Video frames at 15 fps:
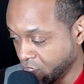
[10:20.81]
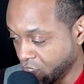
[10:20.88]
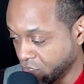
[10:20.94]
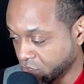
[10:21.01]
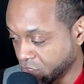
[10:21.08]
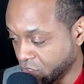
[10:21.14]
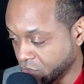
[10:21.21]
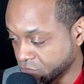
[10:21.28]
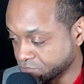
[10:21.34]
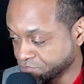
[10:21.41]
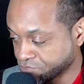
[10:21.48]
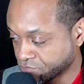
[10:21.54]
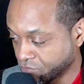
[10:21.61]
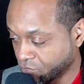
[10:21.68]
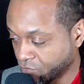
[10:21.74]
So
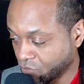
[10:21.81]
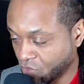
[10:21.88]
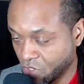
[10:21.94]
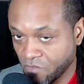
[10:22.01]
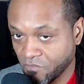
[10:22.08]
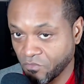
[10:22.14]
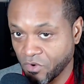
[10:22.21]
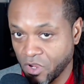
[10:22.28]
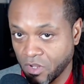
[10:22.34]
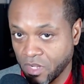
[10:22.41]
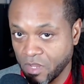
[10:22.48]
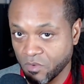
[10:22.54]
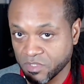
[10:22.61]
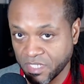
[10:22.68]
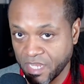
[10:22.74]
overall, I
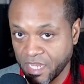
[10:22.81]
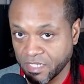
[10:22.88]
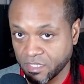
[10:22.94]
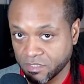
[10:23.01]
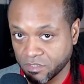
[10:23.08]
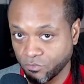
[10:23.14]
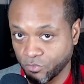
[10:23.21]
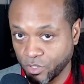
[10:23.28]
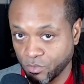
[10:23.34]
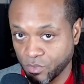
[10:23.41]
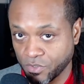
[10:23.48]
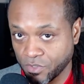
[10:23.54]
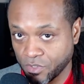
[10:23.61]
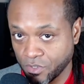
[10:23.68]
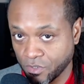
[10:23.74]
would say I disagree
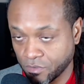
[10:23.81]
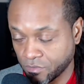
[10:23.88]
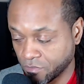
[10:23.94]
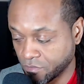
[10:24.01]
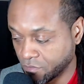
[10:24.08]
with your